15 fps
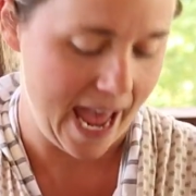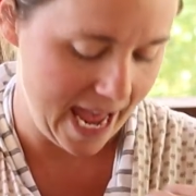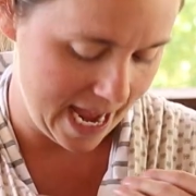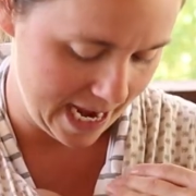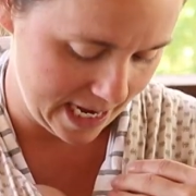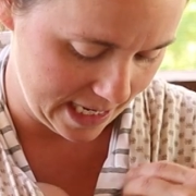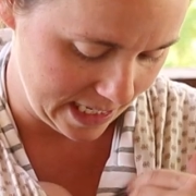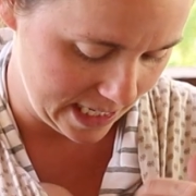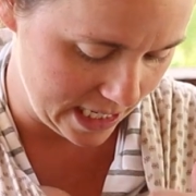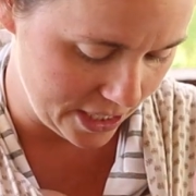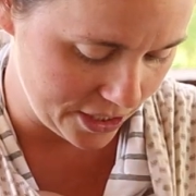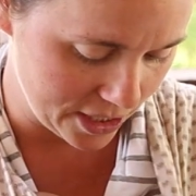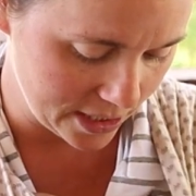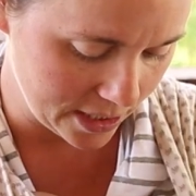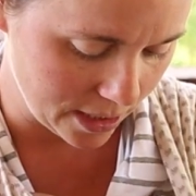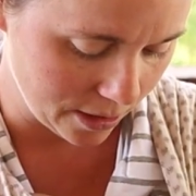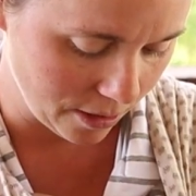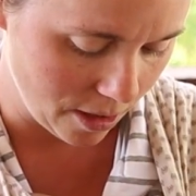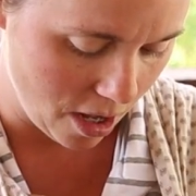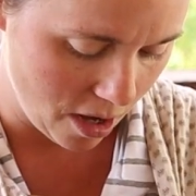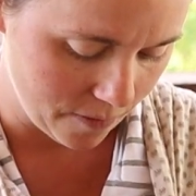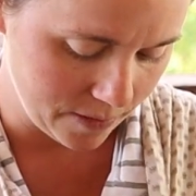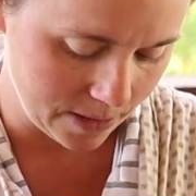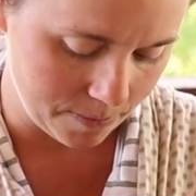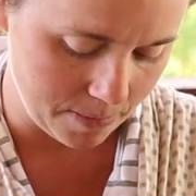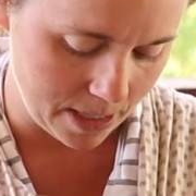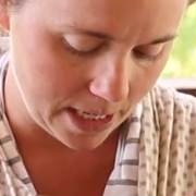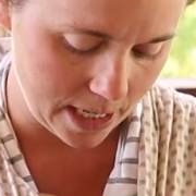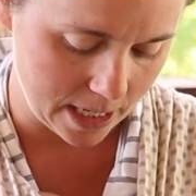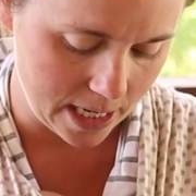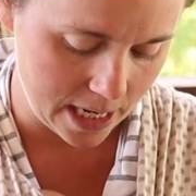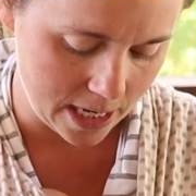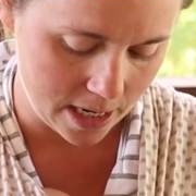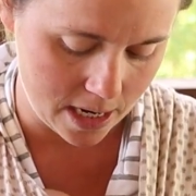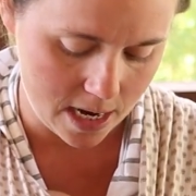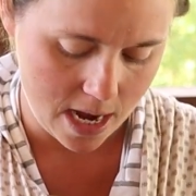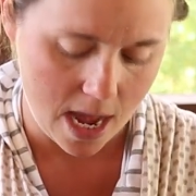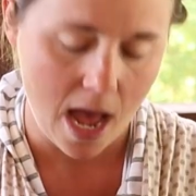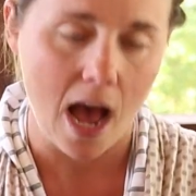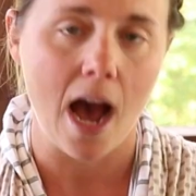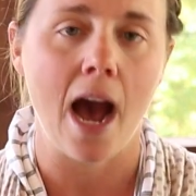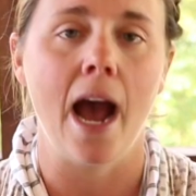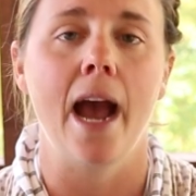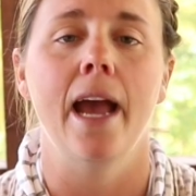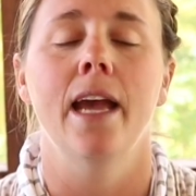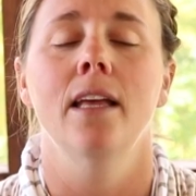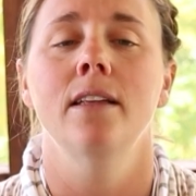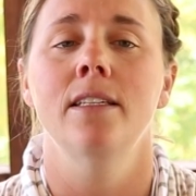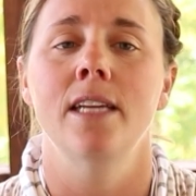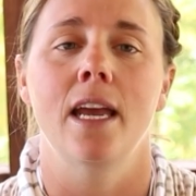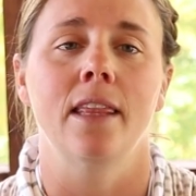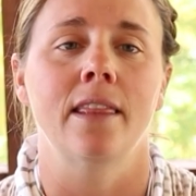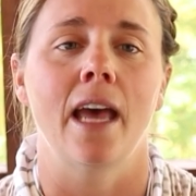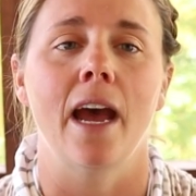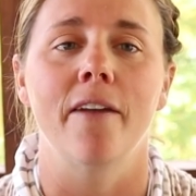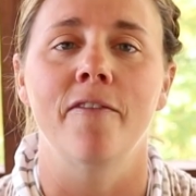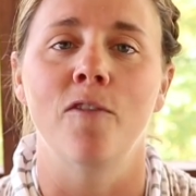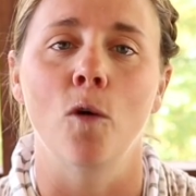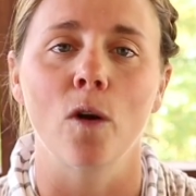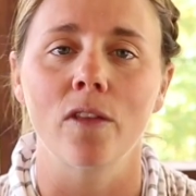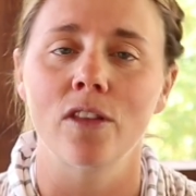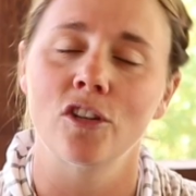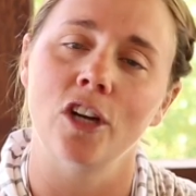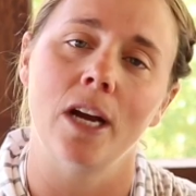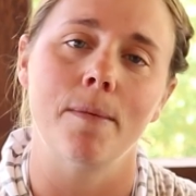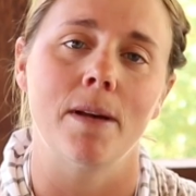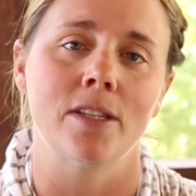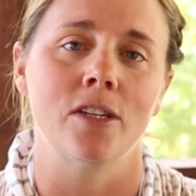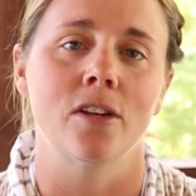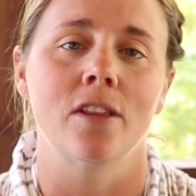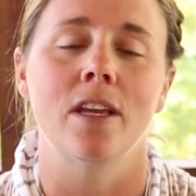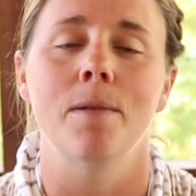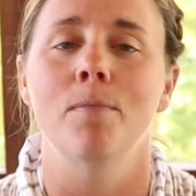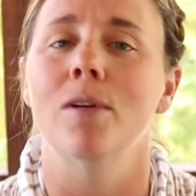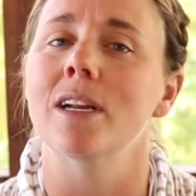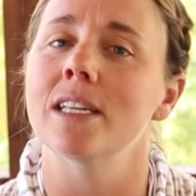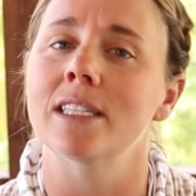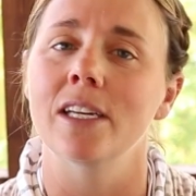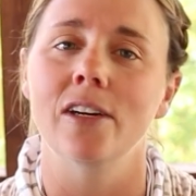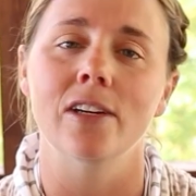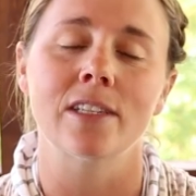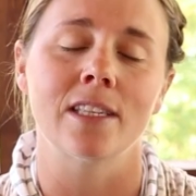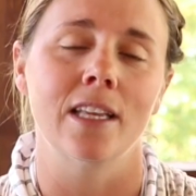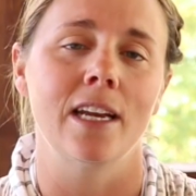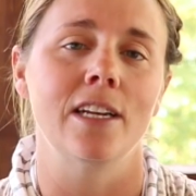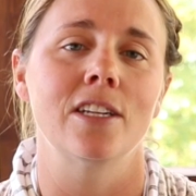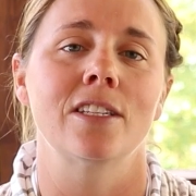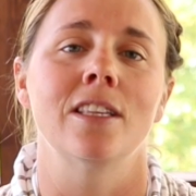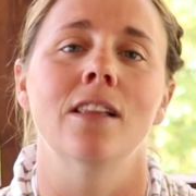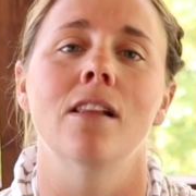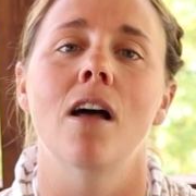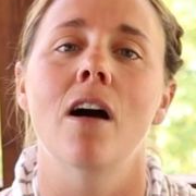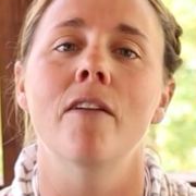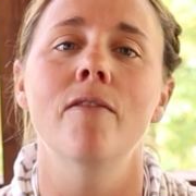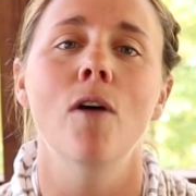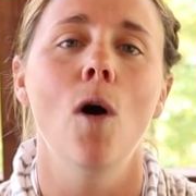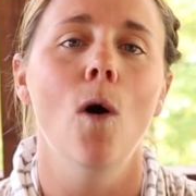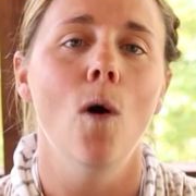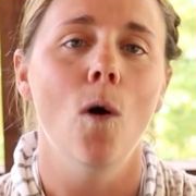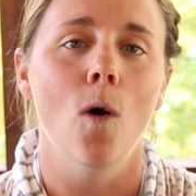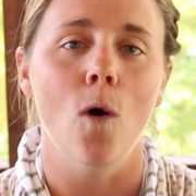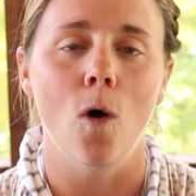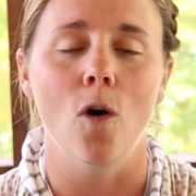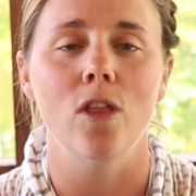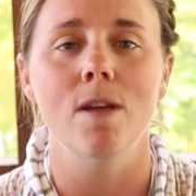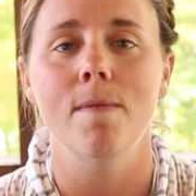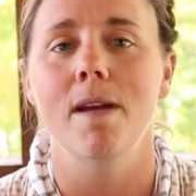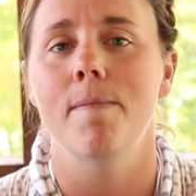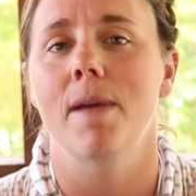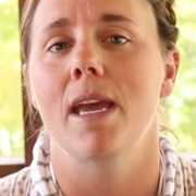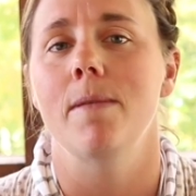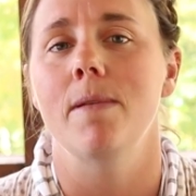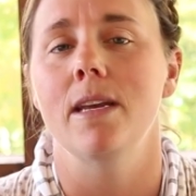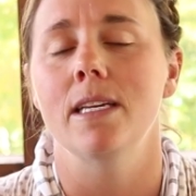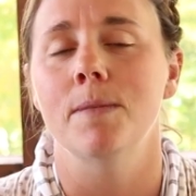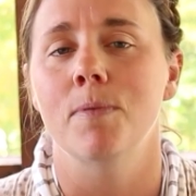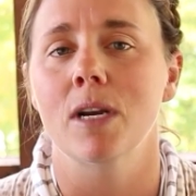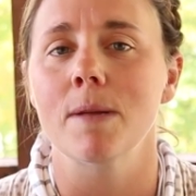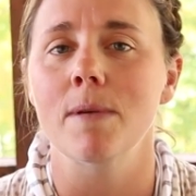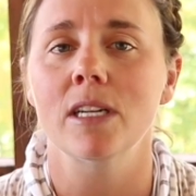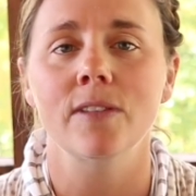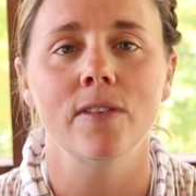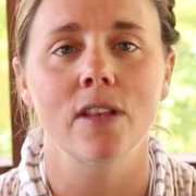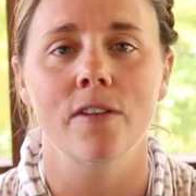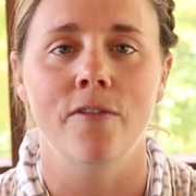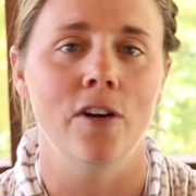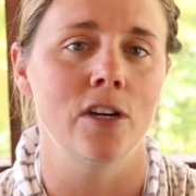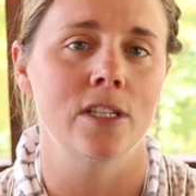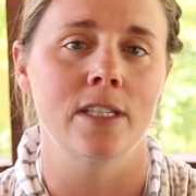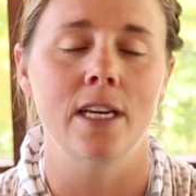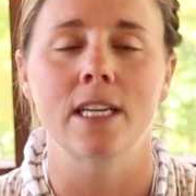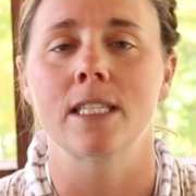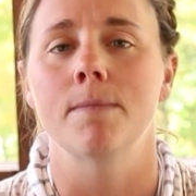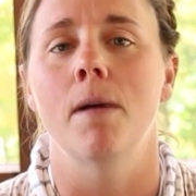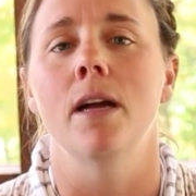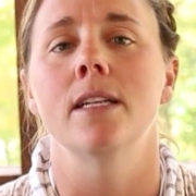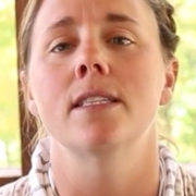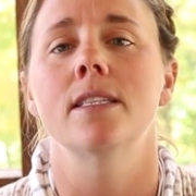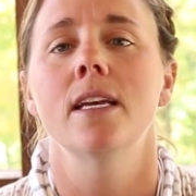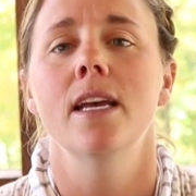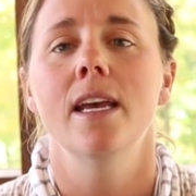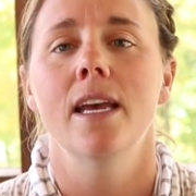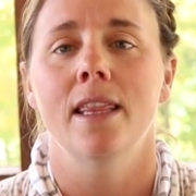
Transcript: And he just loves being in here. I take that fourth trimester thing pretty seriously and just love holding my babies pretty much for the first six months.